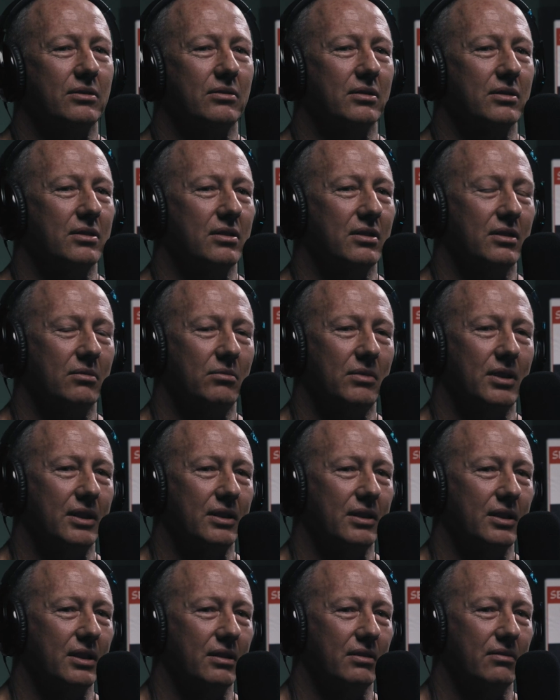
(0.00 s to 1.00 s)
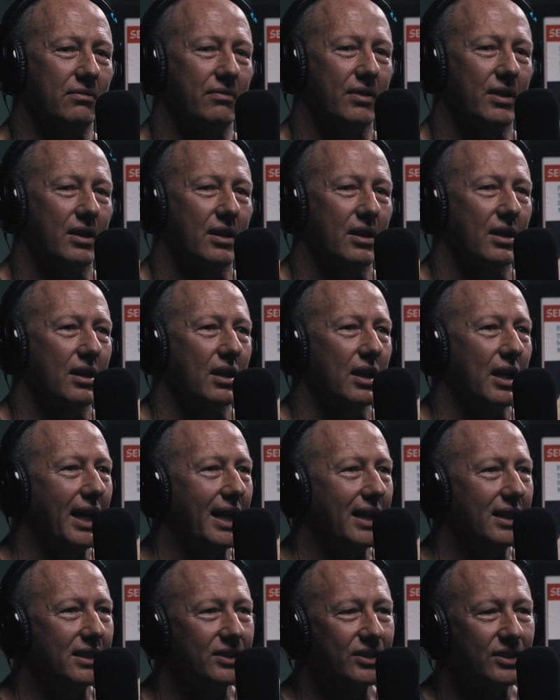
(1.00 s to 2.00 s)
this all the time,
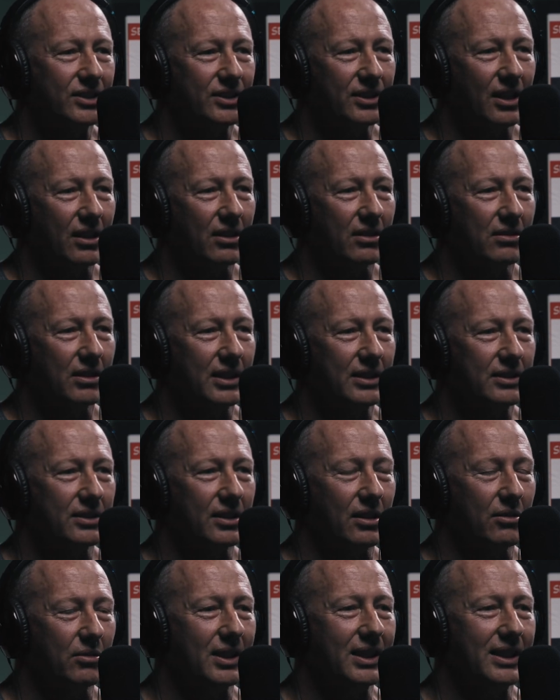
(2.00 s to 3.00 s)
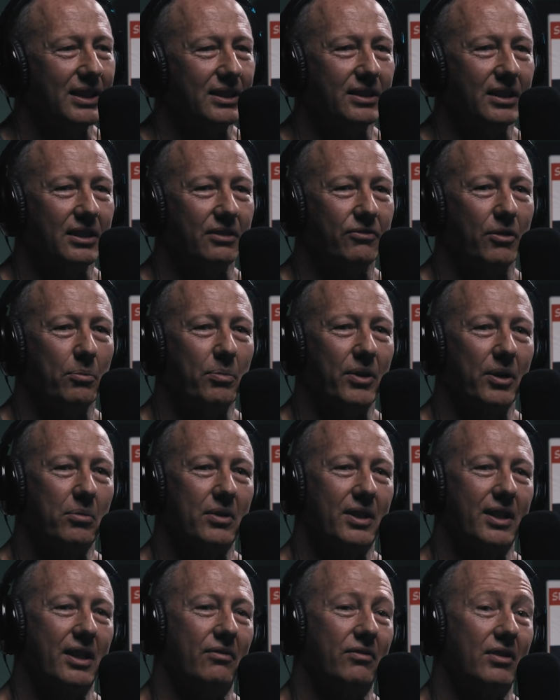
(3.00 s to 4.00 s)
and it's so easy for
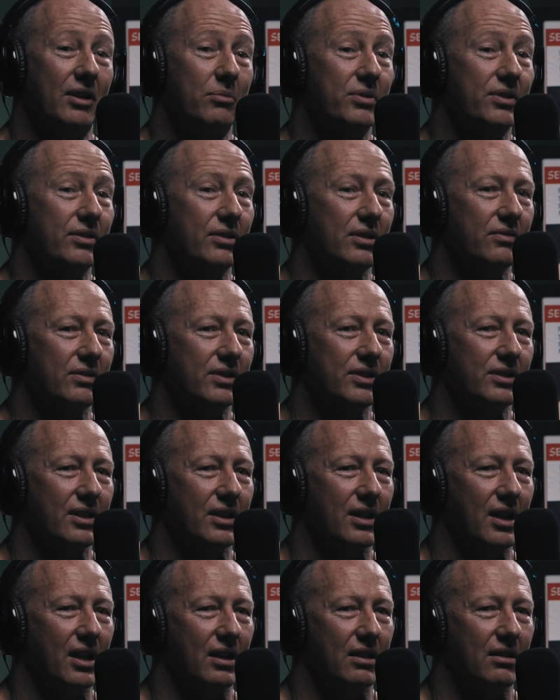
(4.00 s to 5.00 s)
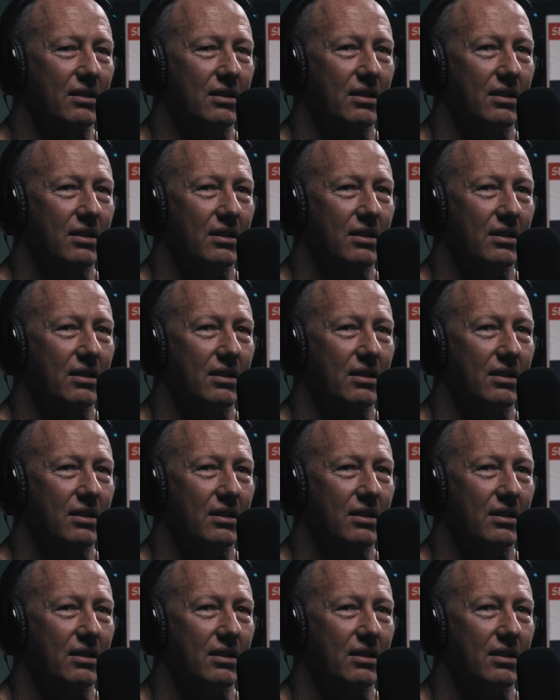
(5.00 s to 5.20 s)
people to give lip service to that.